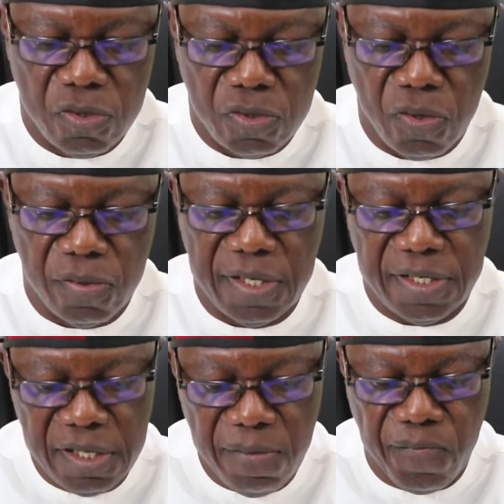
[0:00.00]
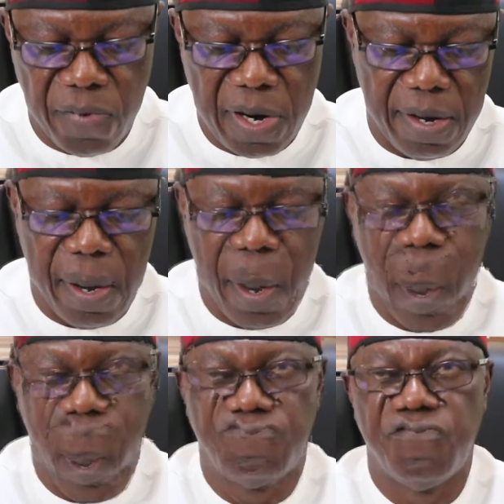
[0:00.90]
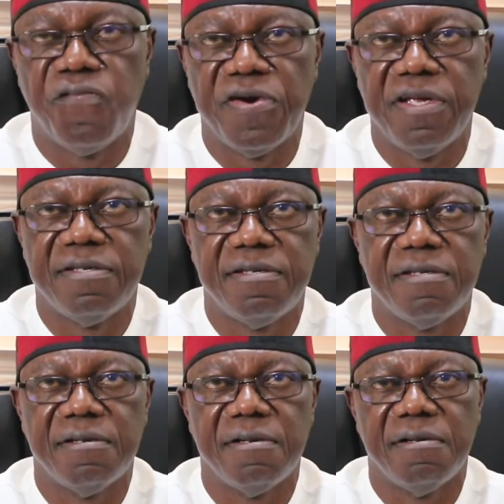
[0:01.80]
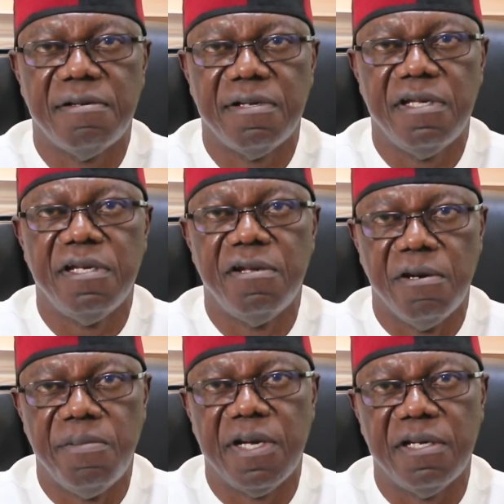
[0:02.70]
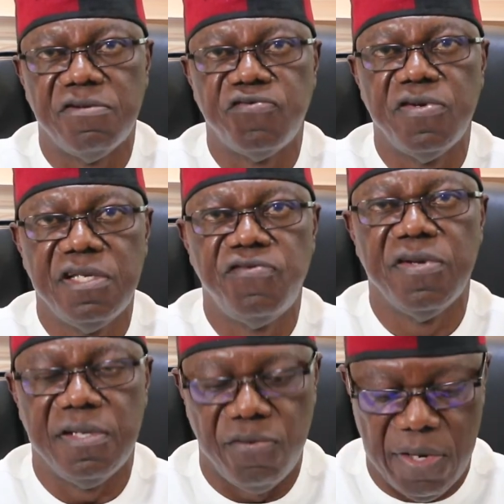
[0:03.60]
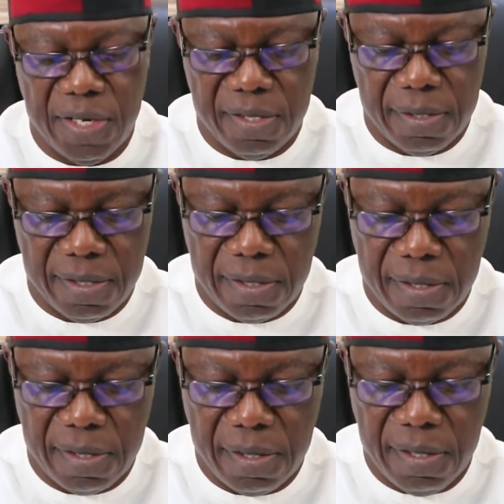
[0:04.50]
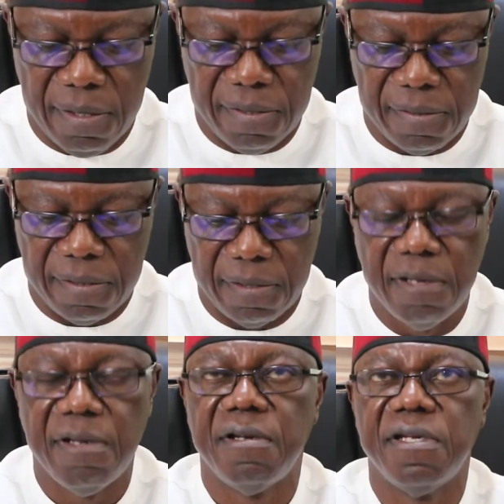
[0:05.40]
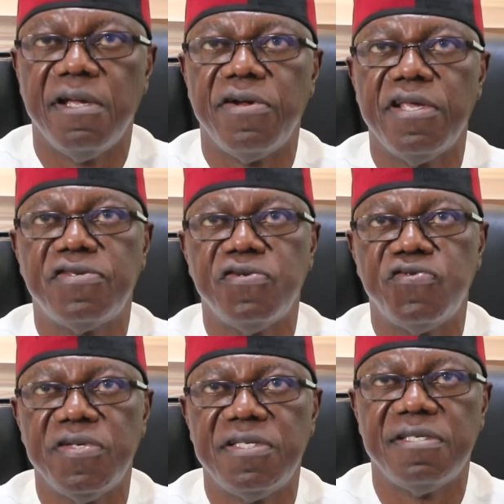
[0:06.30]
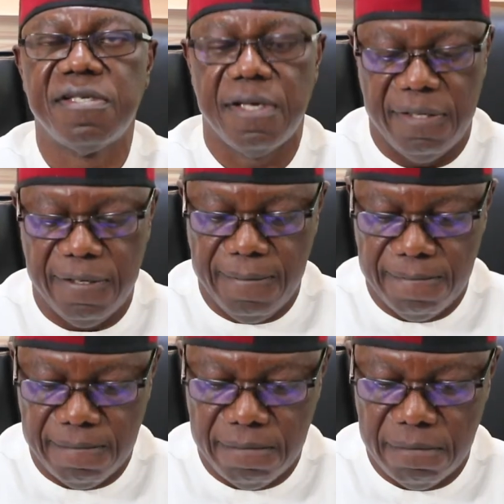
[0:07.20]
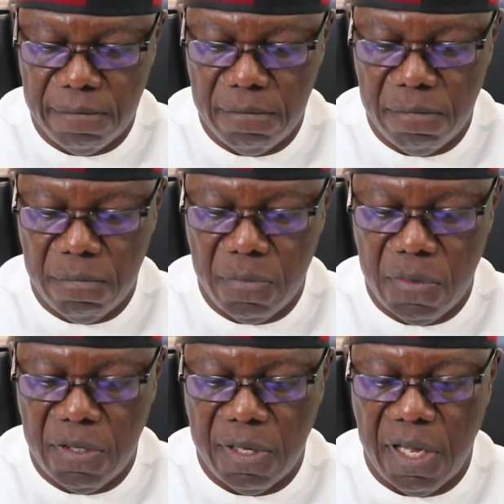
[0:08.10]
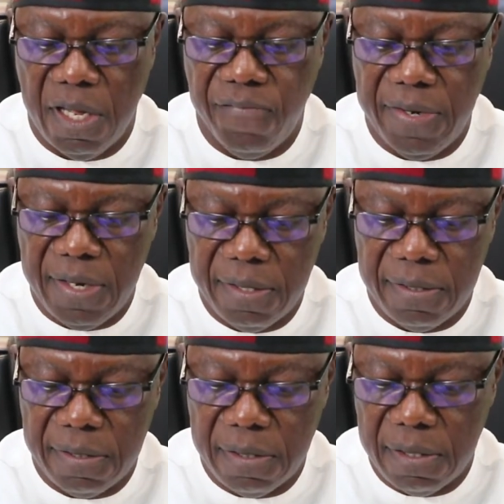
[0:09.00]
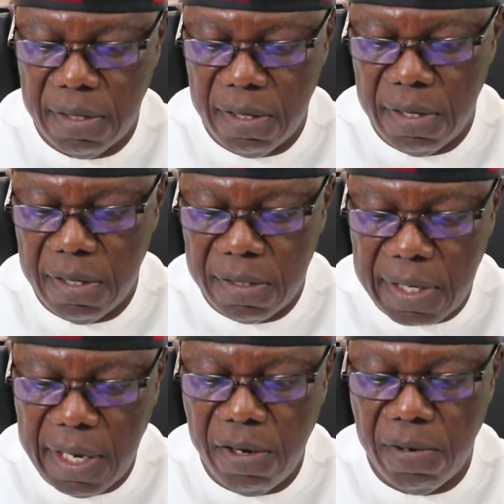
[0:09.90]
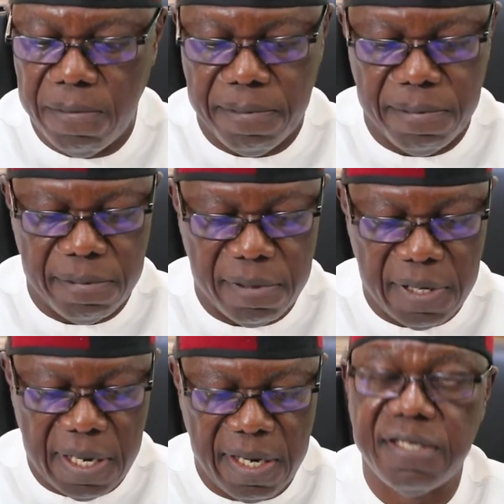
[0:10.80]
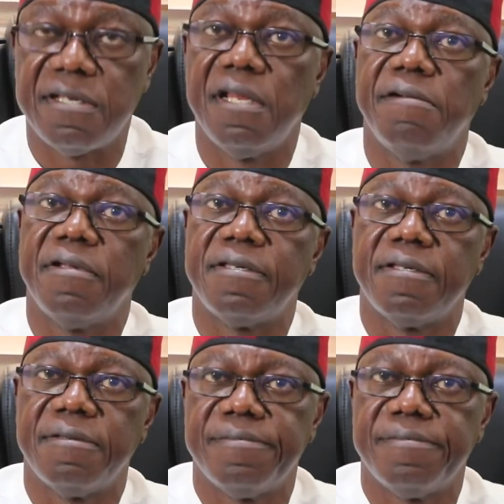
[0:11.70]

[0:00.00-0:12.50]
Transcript: So the theme for our conference in Durban 2021 is the race to 2030, evidence, scale up, and accelerate.